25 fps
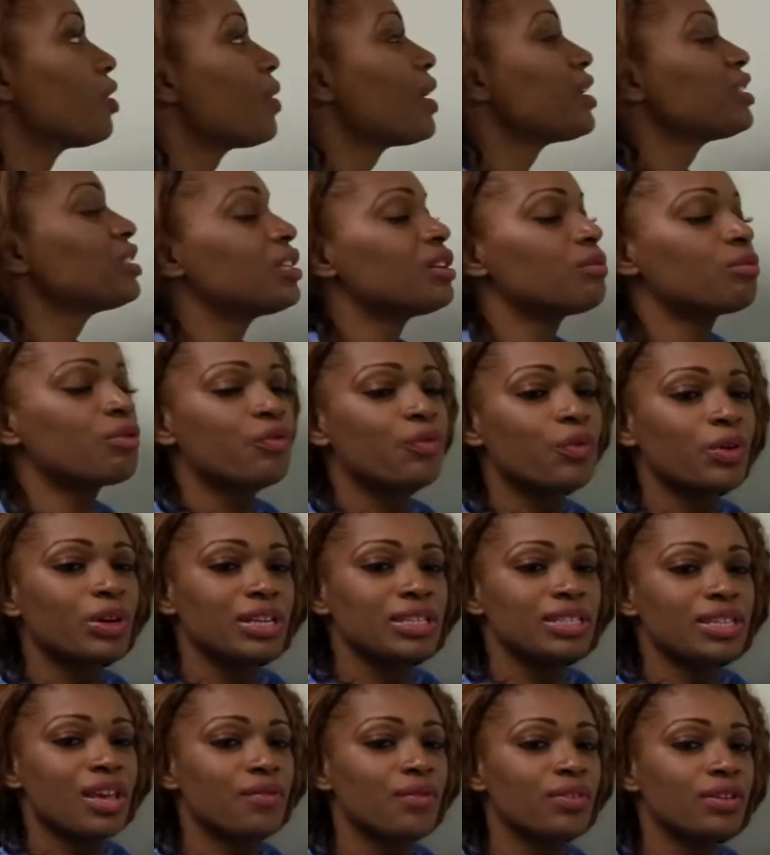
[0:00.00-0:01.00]
Question number
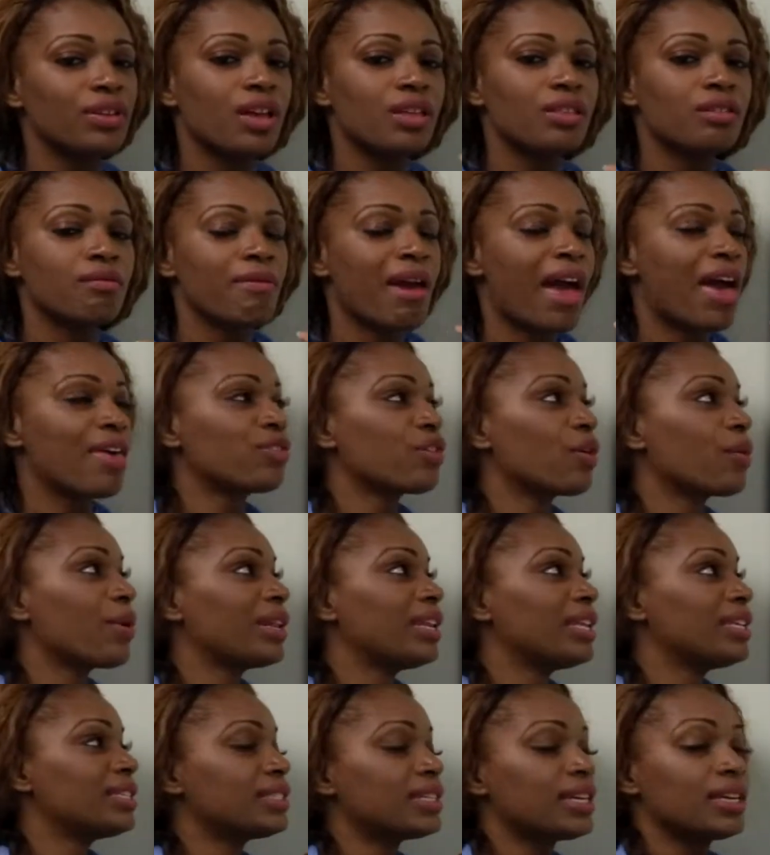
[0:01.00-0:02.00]
47 on the Math
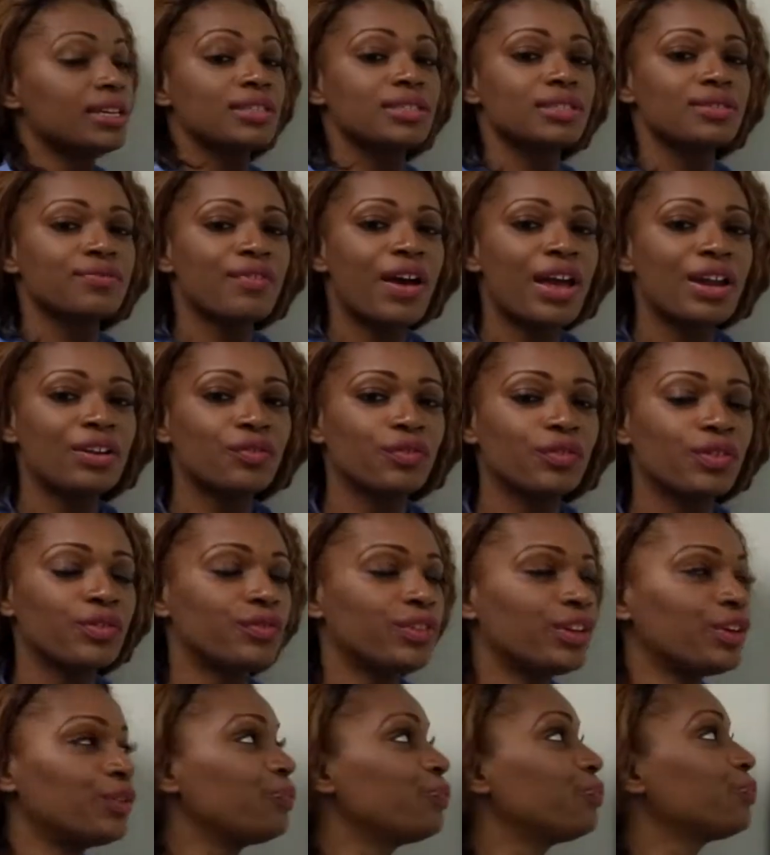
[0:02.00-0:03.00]
086 final
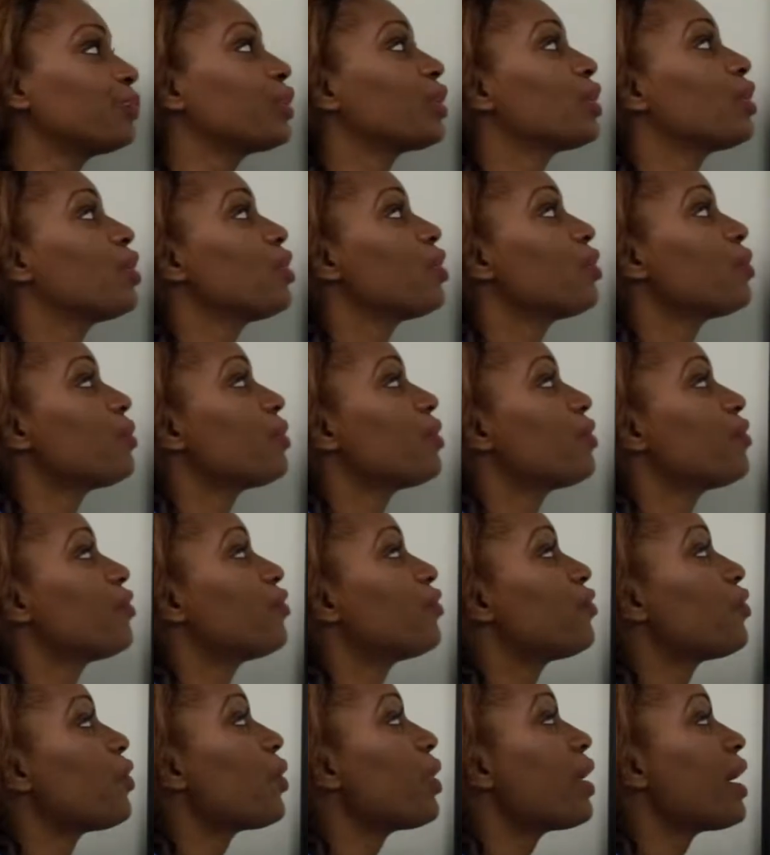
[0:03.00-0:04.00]
review.
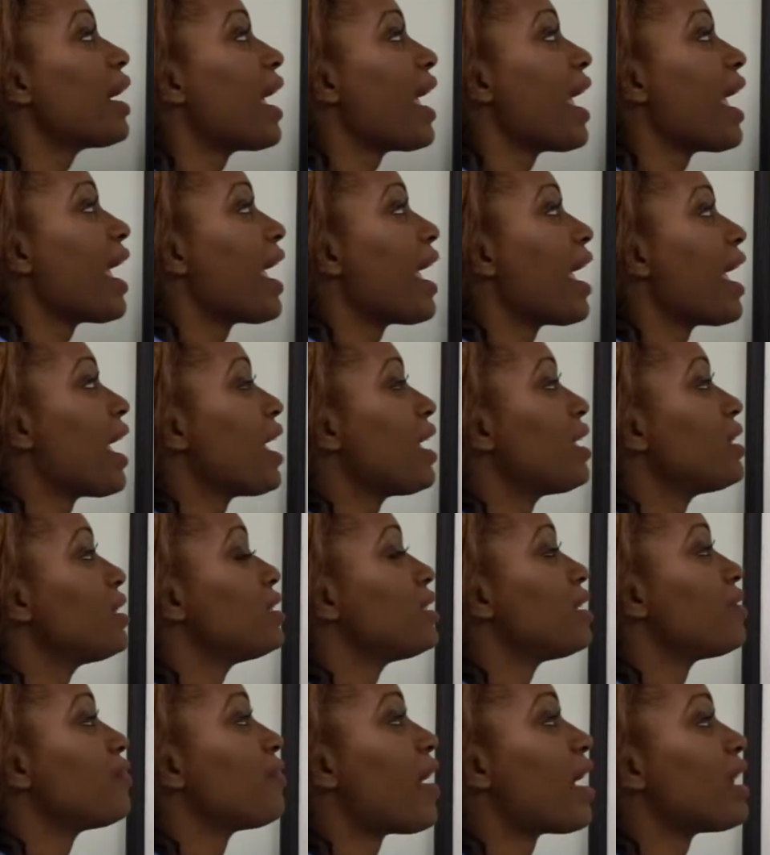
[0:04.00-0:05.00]
4a
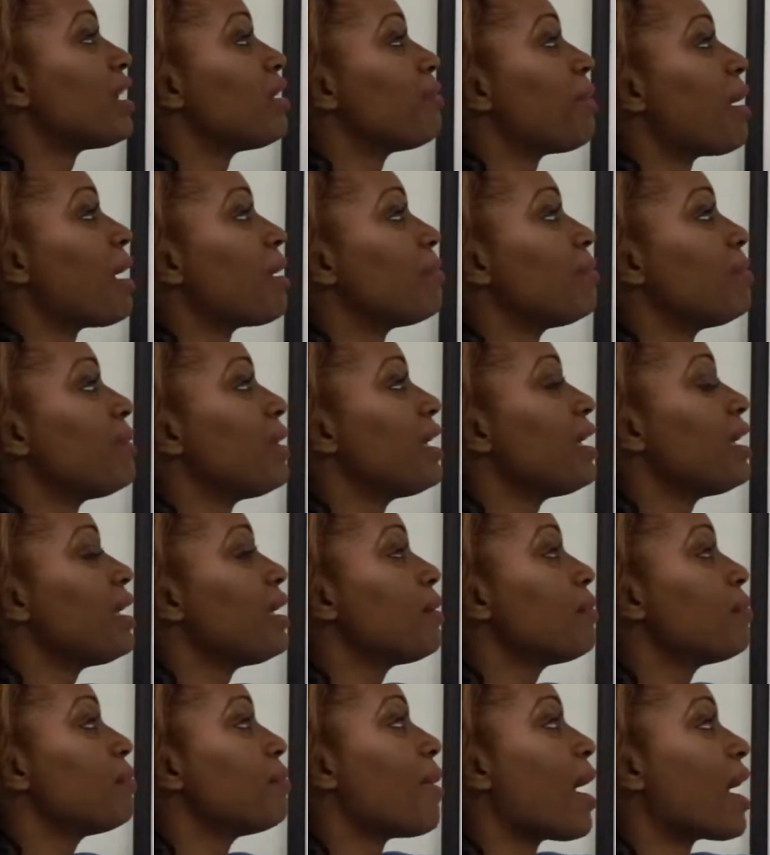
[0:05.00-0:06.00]
divided by
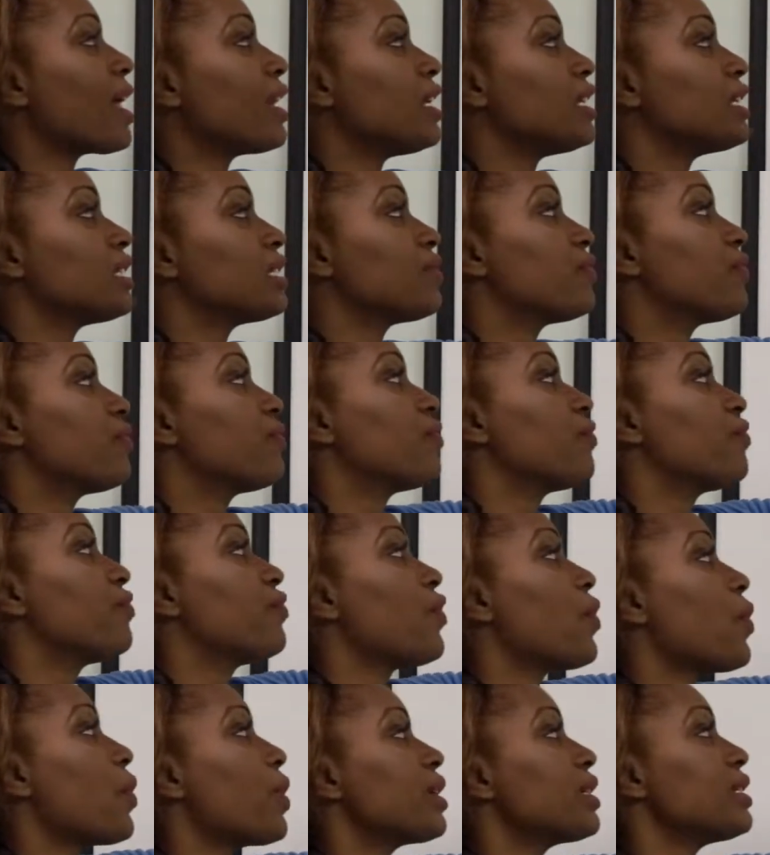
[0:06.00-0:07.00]
b minus
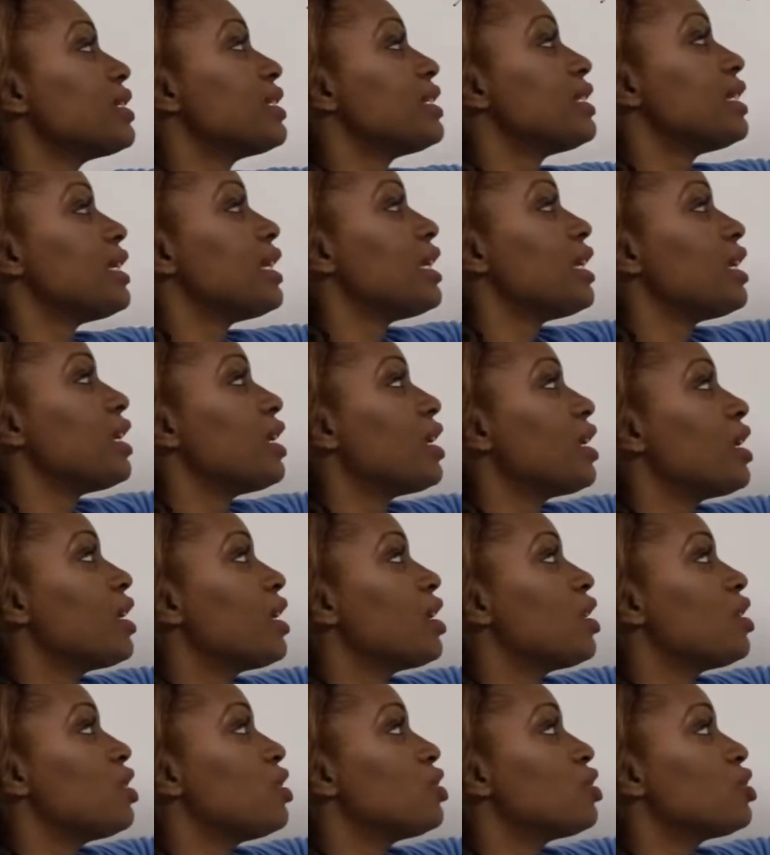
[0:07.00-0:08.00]
4c
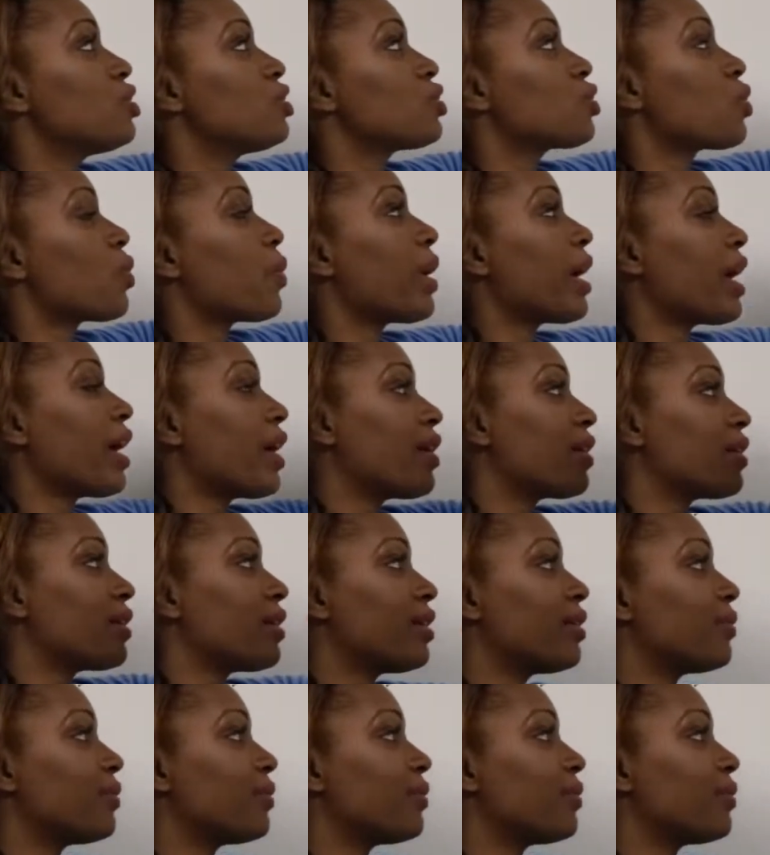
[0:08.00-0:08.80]
squared.